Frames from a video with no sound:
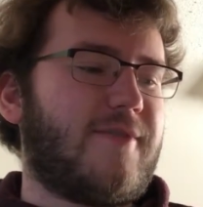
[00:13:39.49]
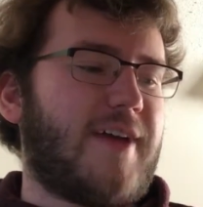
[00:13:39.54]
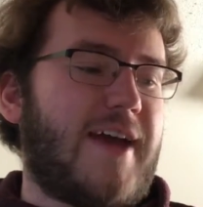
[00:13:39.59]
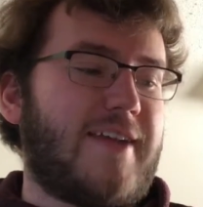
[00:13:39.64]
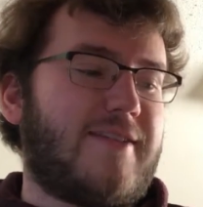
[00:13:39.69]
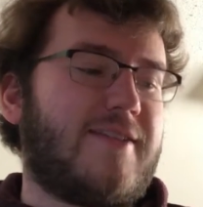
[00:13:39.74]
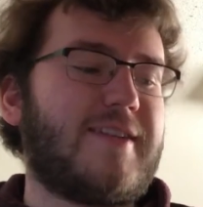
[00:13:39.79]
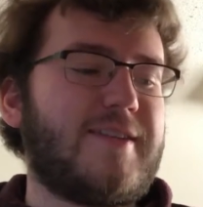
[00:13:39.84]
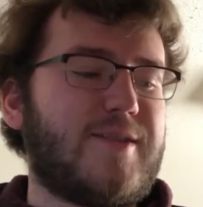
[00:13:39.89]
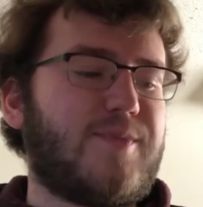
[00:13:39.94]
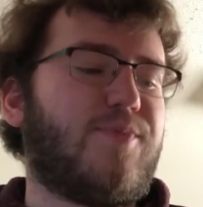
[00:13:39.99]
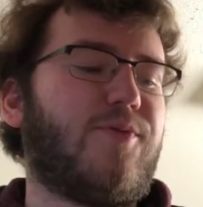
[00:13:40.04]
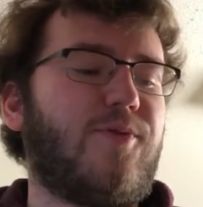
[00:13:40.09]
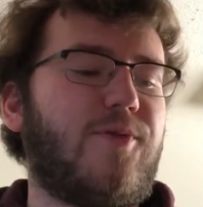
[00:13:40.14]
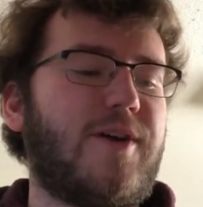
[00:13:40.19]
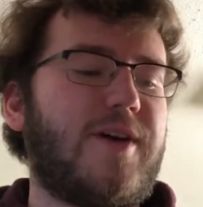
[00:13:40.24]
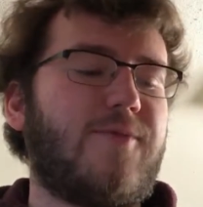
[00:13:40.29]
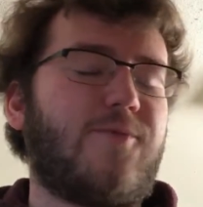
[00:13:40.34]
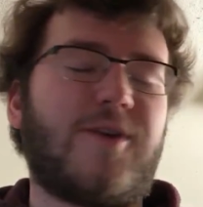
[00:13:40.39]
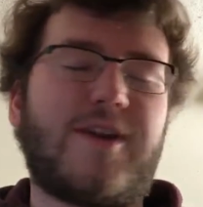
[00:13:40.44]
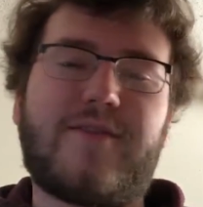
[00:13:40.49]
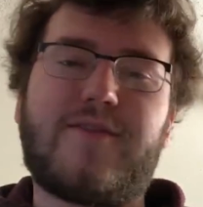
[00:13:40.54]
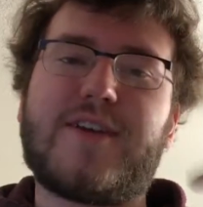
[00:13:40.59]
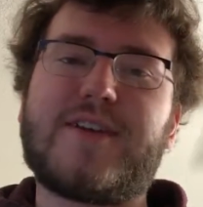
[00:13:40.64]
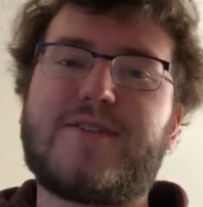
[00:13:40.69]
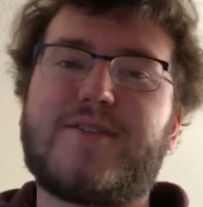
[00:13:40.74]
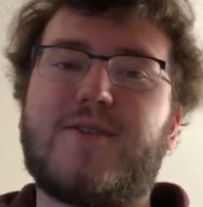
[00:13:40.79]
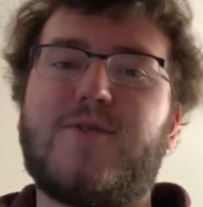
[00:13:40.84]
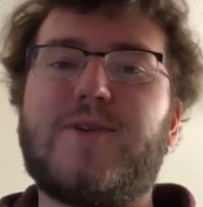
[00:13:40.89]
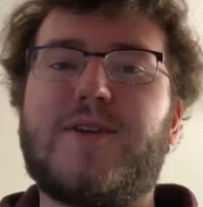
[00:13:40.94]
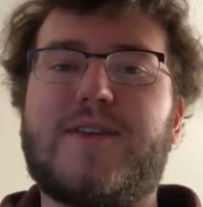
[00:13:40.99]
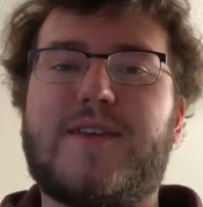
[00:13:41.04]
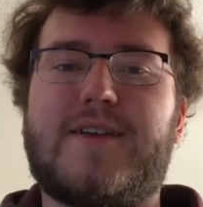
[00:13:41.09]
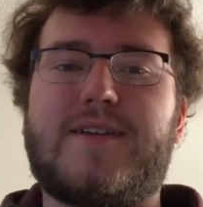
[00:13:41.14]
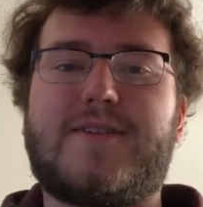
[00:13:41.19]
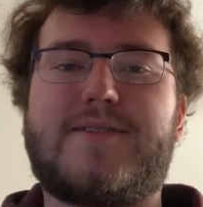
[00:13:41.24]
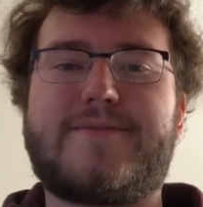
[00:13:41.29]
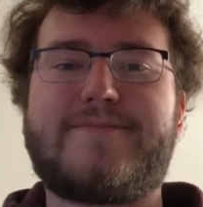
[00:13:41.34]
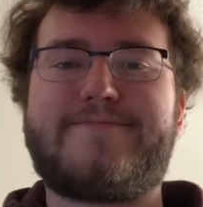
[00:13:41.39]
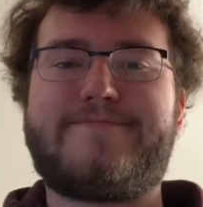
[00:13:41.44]
at this point, whenever he's doing
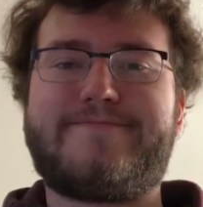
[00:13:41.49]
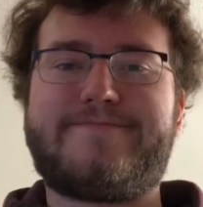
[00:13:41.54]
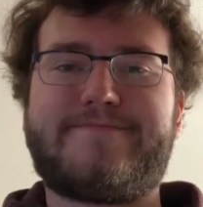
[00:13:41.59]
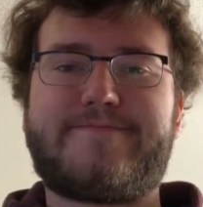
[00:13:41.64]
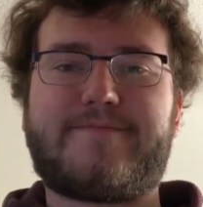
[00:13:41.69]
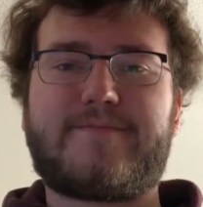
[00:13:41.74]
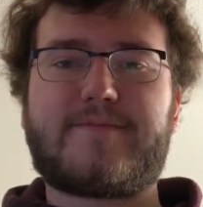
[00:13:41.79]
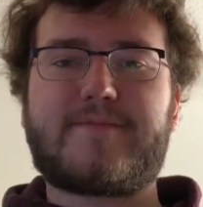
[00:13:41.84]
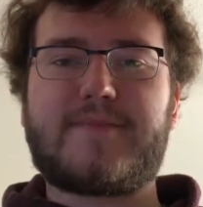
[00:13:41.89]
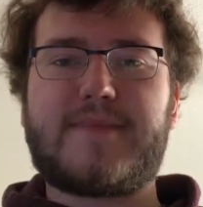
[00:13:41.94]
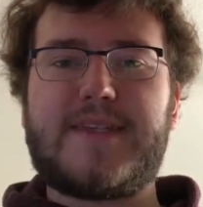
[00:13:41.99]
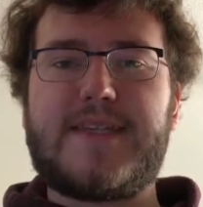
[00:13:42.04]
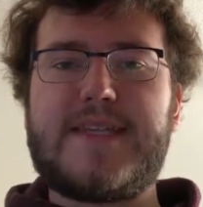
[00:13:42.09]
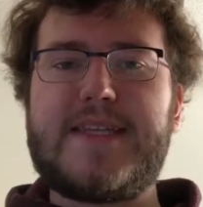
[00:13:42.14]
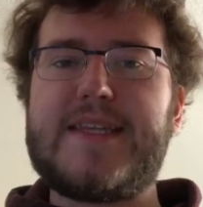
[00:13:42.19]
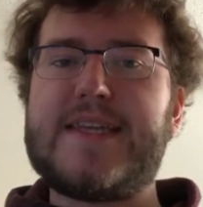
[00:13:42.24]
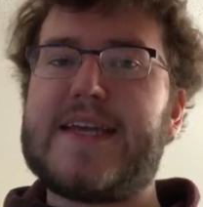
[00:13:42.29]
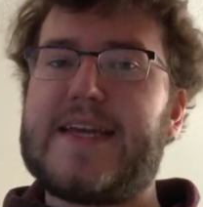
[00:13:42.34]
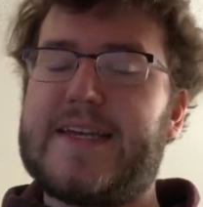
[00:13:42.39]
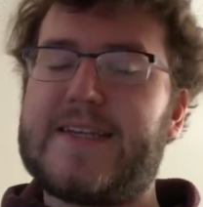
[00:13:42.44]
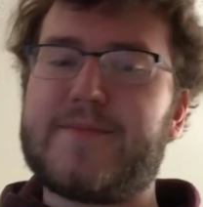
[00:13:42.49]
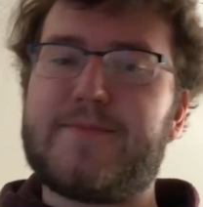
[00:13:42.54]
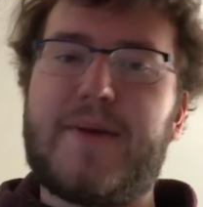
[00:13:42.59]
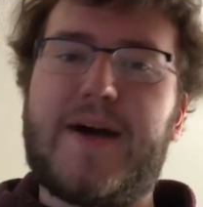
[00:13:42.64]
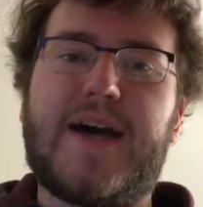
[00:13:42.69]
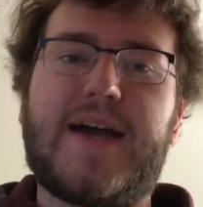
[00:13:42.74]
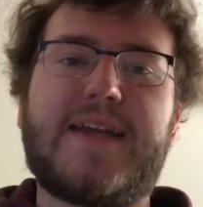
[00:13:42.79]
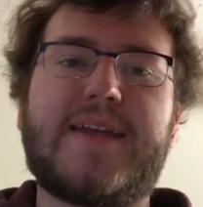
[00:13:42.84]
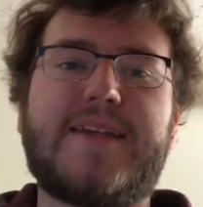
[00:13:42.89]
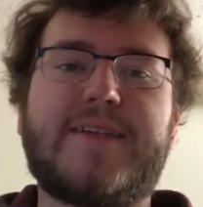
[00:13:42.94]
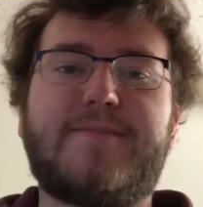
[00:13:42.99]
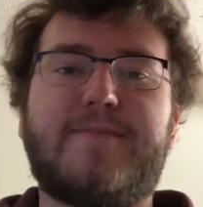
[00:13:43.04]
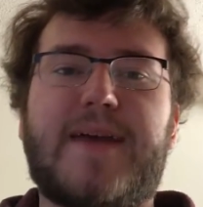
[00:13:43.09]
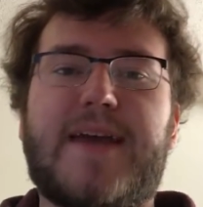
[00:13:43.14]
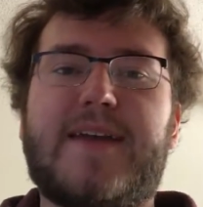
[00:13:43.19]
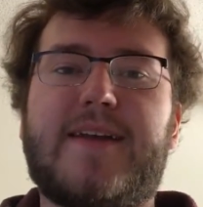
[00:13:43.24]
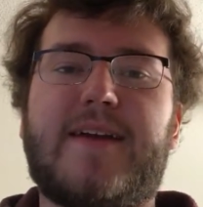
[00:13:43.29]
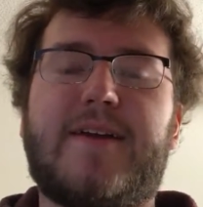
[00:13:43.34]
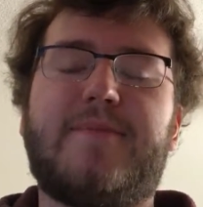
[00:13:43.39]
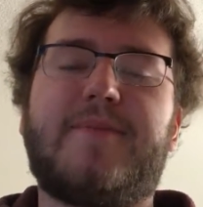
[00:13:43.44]
this, in his mind, he's
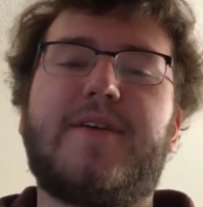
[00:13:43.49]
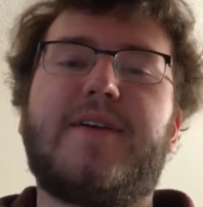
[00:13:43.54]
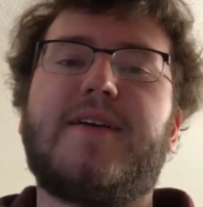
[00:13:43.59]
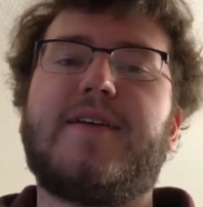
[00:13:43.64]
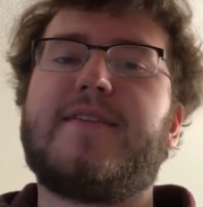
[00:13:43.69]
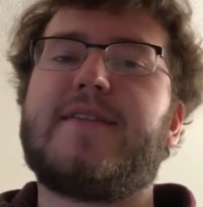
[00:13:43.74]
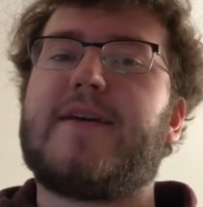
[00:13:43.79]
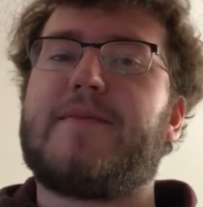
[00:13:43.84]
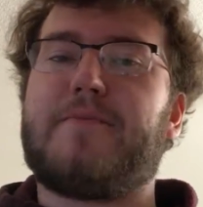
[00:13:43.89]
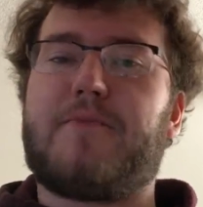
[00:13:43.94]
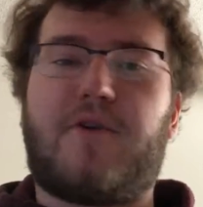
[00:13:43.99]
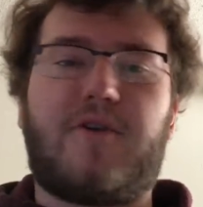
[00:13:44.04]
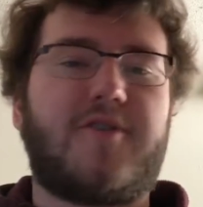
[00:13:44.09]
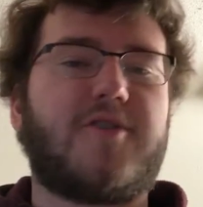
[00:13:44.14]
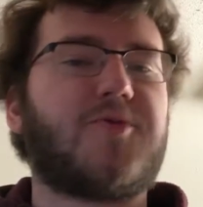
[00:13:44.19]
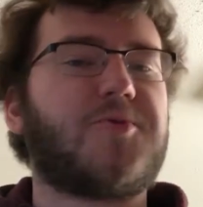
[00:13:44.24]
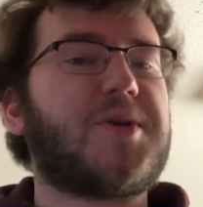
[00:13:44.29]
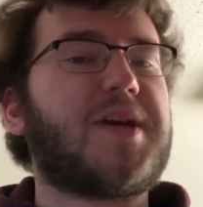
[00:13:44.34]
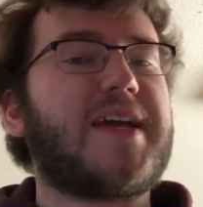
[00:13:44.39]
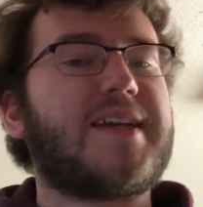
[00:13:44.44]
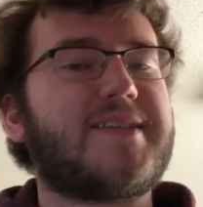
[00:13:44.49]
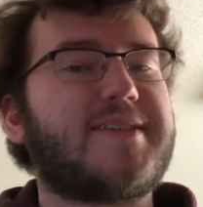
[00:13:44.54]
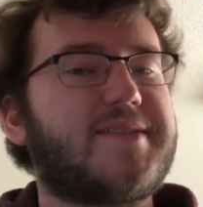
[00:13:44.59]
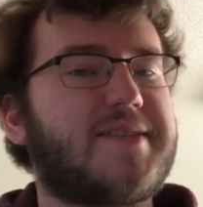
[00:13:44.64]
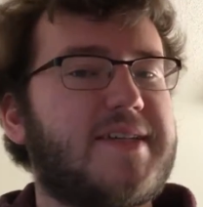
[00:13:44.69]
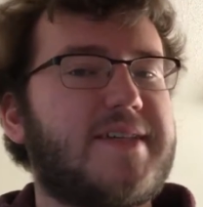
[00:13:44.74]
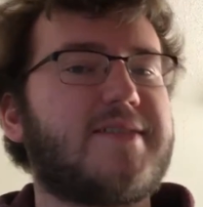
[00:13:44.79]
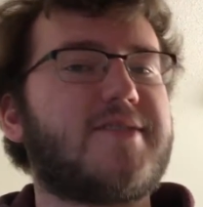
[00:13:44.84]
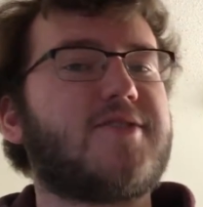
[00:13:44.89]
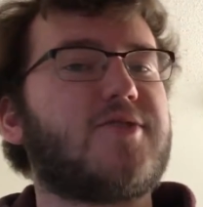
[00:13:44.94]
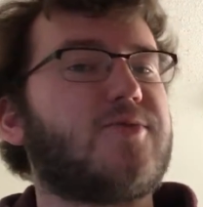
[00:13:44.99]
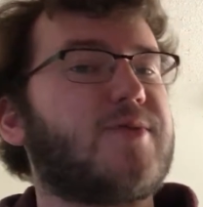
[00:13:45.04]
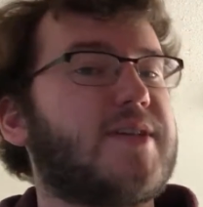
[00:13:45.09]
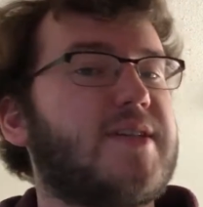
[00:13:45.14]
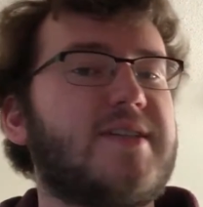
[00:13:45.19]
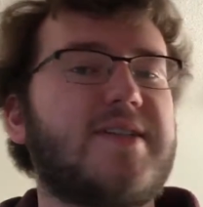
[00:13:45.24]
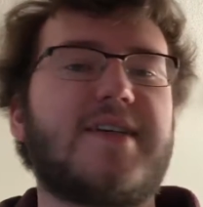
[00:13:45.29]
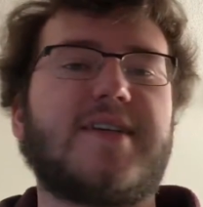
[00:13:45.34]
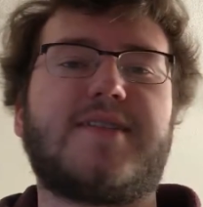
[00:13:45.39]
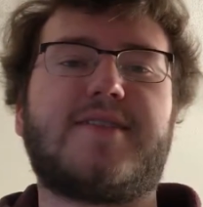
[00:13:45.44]
made up that Marjorie has ceased to
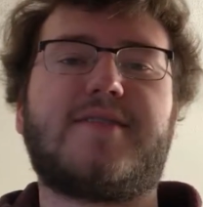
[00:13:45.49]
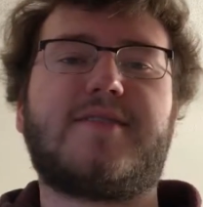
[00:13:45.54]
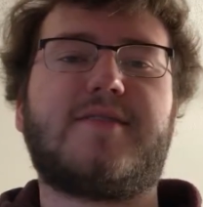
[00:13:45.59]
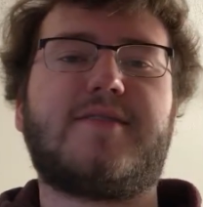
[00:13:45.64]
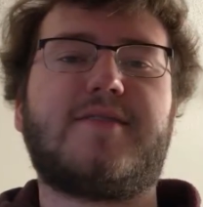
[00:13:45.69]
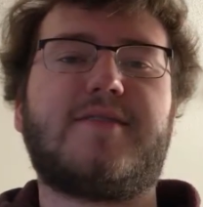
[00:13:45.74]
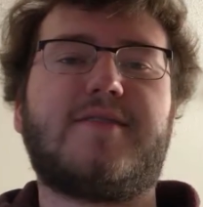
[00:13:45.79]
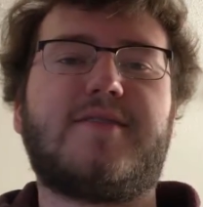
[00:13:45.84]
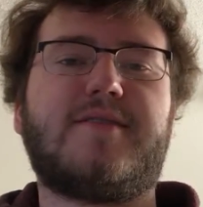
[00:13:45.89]
exist.